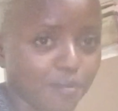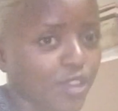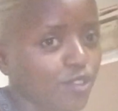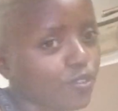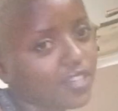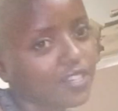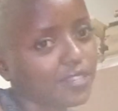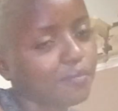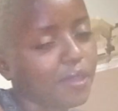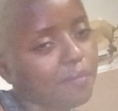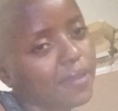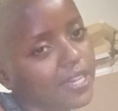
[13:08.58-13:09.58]
am I not getting
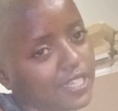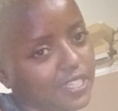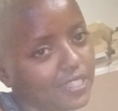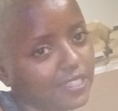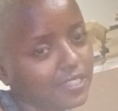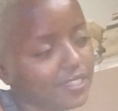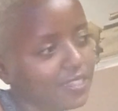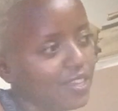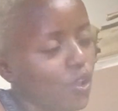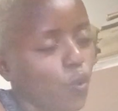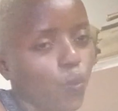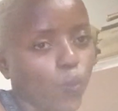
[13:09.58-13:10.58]
my money?
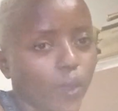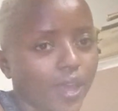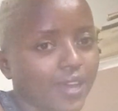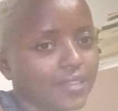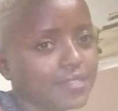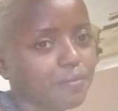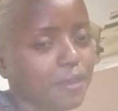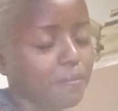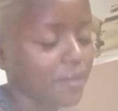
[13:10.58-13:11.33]
Where is my